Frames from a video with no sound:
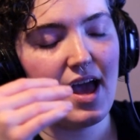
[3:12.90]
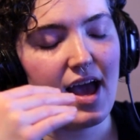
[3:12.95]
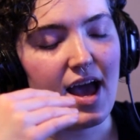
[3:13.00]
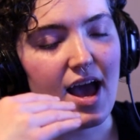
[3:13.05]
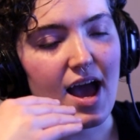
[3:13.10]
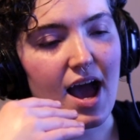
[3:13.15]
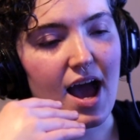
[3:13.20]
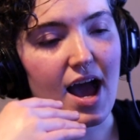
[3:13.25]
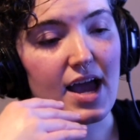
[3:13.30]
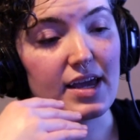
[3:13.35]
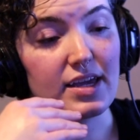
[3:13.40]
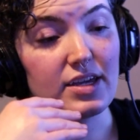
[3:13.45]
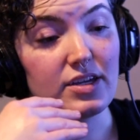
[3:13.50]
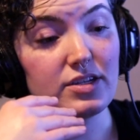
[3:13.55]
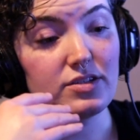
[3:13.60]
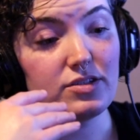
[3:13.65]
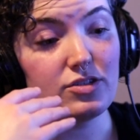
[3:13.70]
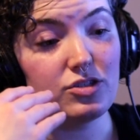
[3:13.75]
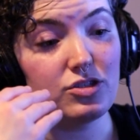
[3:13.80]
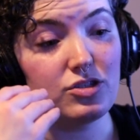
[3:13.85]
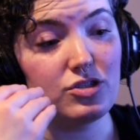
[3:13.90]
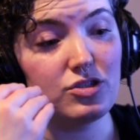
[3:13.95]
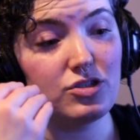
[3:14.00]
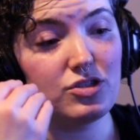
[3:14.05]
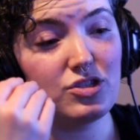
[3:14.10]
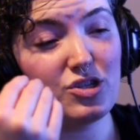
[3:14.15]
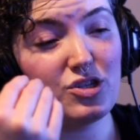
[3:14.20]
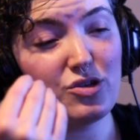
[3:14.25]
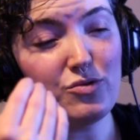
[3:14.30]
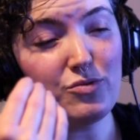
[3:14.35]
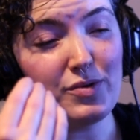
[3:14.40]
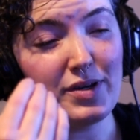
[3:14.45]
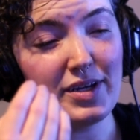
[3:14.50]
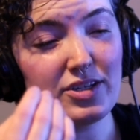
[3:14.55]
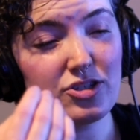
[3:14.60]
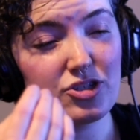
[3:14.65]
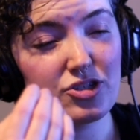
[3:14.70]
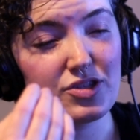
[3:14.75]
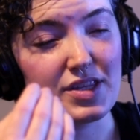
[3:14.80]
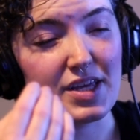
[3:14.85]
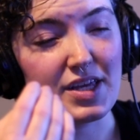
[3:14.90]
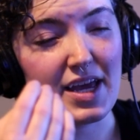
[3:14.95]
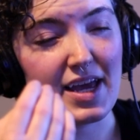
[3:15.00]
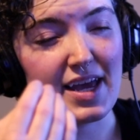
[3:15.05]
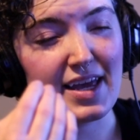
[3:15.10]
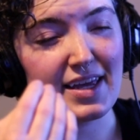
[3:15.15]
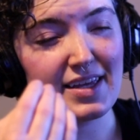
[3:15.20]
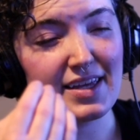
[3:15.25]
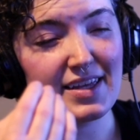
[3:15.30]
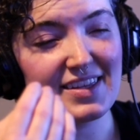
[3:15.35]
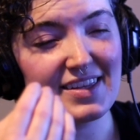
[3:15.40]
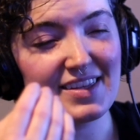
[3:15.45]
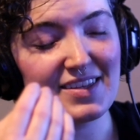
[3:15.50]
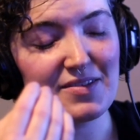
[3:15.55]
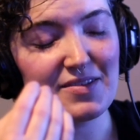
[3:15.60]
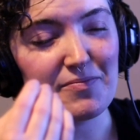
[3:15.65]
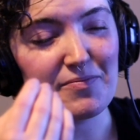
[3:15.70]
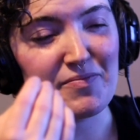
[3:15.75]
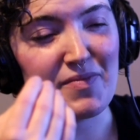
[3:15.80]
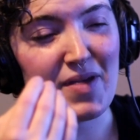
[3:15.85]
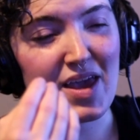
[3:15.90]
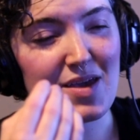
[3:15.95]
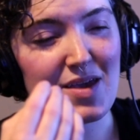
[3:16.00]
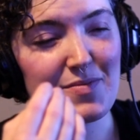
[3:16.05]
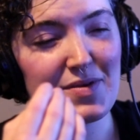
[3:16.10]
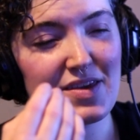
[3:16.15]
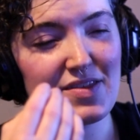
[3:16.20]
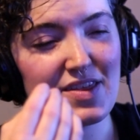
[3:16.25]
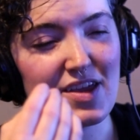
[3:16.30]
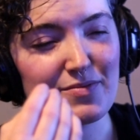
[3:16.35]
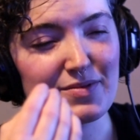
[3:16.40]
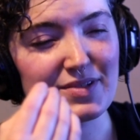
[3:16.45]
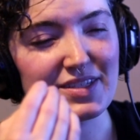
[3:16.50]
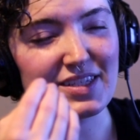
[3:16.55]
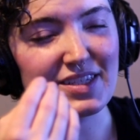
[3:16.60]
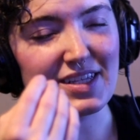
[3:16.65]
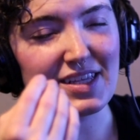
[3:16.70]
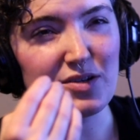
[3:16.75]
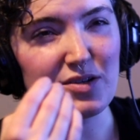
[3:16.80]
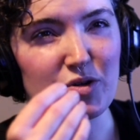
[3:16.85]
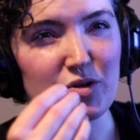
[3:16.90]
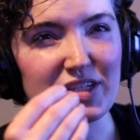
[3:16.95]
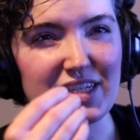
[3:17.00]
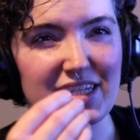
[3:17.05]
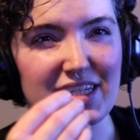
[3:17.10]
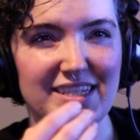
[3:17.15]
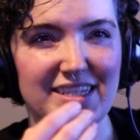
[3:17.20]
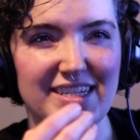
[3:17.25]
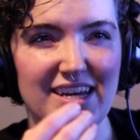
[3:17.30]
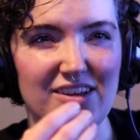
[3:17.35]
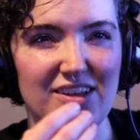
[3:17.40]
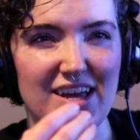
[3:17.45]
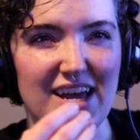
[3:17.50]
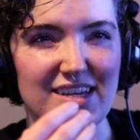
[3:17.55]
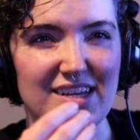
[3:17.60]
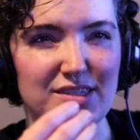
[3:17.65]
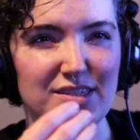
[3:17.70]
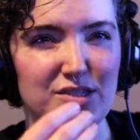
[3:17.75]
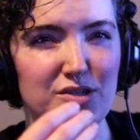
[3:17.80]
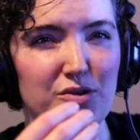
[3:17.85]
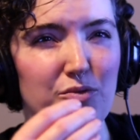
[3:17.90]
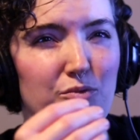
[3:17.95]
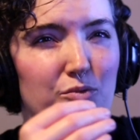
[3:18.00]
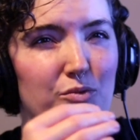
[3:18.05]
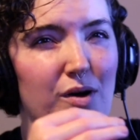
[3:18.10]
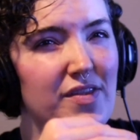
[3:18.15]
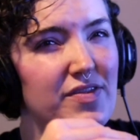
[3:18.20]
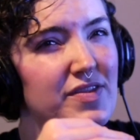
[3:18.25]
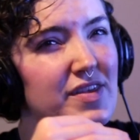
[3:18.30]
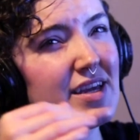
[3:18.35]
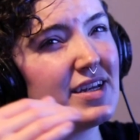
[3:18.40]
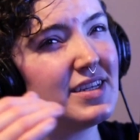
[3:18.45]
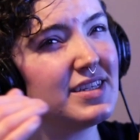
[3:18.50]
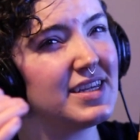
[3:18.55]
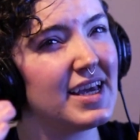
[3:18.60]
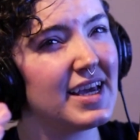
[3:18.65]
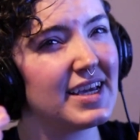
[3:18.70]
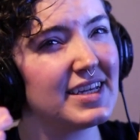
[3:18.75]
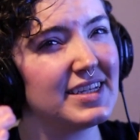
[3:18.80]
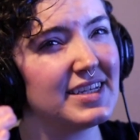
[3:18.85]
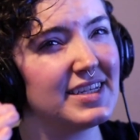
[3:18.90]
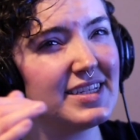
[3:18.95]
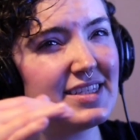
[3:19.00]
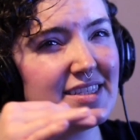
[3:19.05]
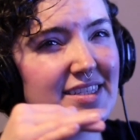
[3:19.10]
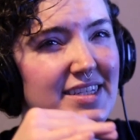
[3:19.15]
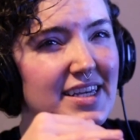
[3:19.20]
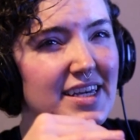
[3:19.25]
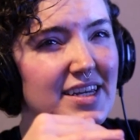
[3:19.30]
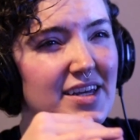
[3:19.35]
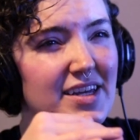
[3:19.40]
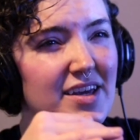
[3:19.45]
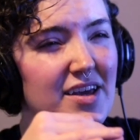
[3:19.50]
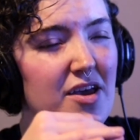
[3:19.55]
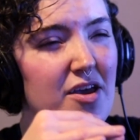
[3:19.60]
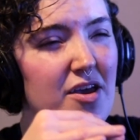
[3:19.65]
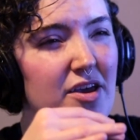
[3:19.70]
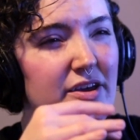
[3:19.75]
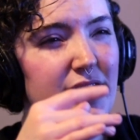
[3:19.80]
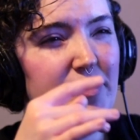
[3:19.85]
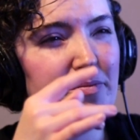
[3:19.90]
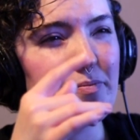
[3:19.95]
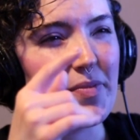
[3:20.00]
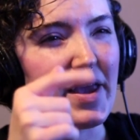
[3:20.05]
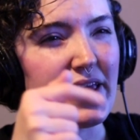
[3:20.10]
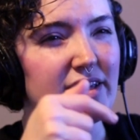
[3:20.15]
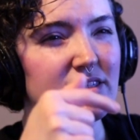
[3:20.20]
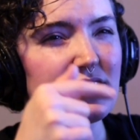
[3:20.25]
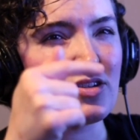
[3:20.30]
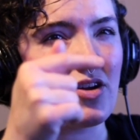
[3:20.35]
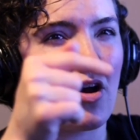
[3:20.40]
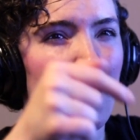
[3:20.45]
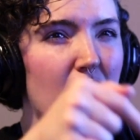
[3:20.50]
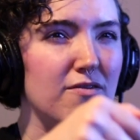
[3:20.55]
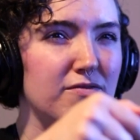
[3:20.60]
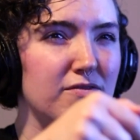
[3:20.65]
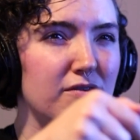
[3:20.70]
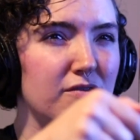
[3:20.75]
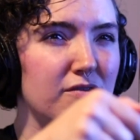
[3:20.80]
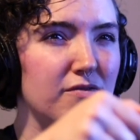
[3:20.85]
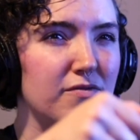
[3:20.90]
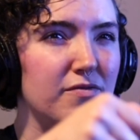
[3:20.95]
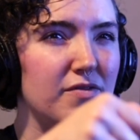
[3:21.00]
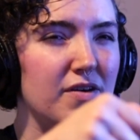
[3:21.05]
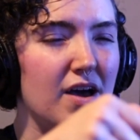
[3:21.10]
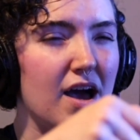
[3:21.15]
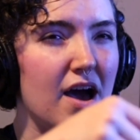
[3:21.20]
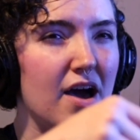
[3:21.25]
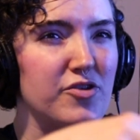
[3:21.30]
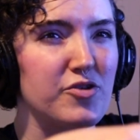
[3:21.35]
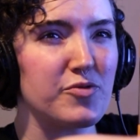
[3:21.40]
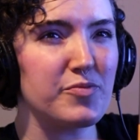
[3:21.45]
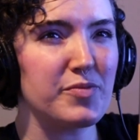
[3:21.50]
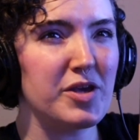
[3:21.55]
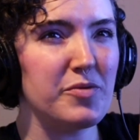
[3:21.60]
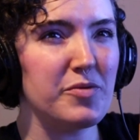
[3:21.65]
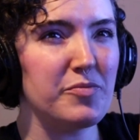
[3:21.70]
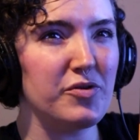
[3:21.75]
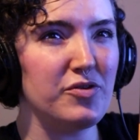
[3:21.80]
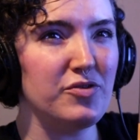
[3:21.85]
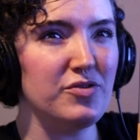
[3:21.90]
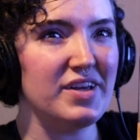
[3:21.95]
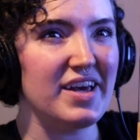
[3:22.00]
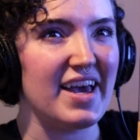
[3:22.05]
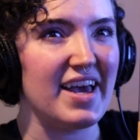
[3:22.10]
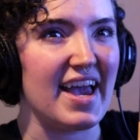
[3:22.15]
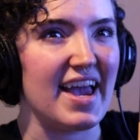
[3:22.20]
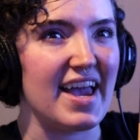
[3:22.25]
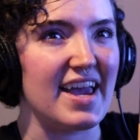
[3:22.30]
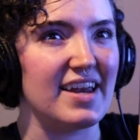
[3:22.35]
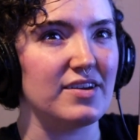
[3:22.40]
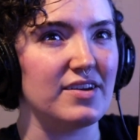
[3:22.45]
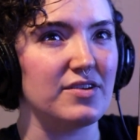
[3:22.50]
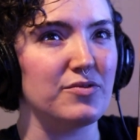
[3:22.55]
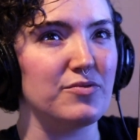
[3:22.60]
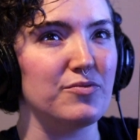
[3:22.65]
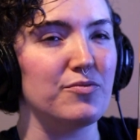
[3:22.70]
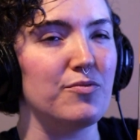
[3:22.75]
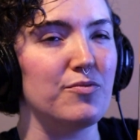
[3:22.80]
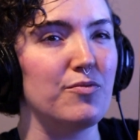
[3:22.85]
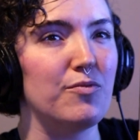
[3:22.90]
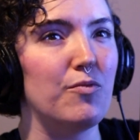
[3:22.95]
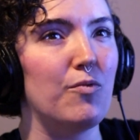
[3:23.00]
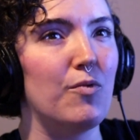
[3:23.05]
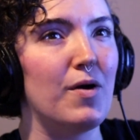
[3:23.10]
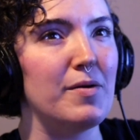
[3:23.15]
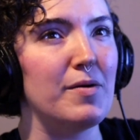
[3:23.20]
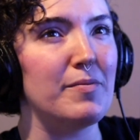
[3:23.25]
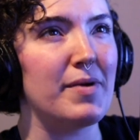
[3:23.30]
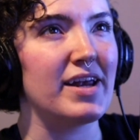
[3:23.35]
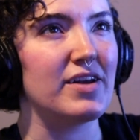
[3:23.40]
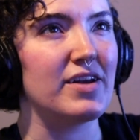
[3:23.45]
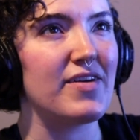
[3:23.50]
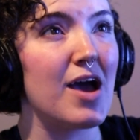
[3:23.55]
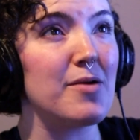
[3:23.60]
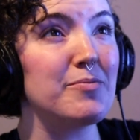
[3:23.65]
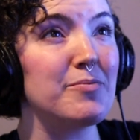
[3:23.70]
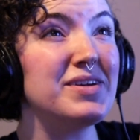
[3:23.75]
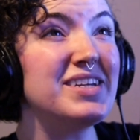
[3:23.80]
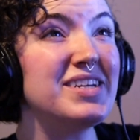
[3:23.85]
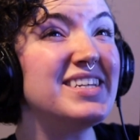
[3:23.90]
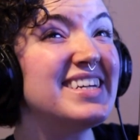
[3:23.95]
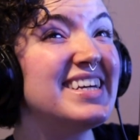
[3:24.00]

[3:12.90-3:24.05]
I do wish that maybe there was a little more detail as to what the antagonist did based off of other people and what might have happened.